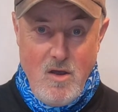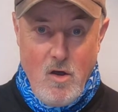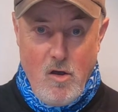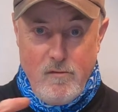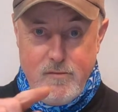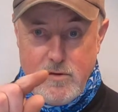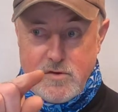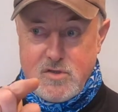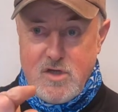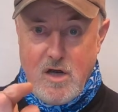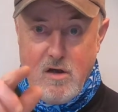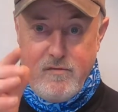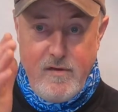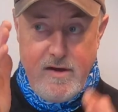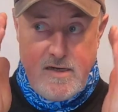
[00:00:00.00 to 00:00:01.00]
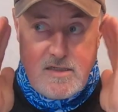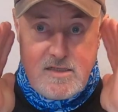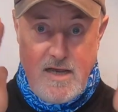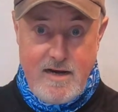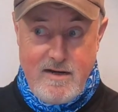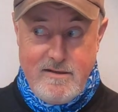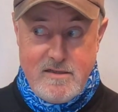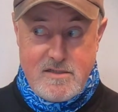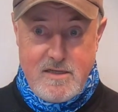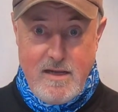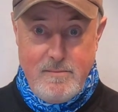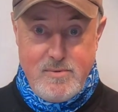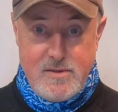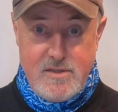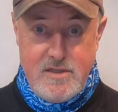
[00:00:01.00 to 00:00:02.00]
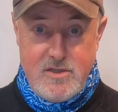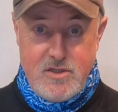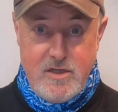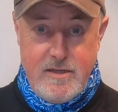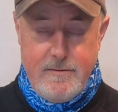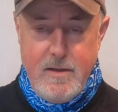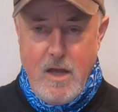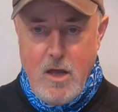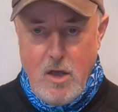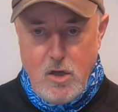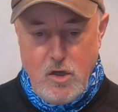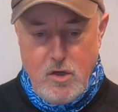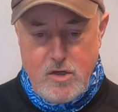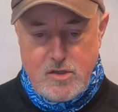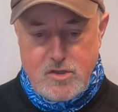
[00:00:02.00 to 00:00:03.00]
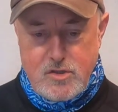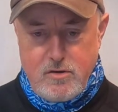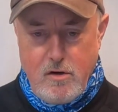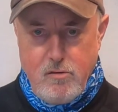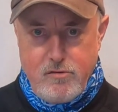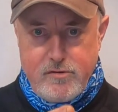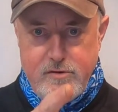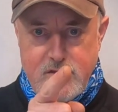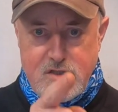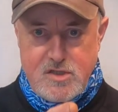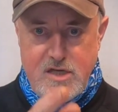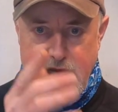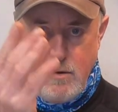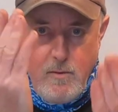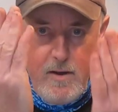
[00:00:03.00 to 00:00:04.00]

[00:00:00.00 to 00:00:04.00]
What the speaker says: of yourself in exactly the same position, you can scroll through, see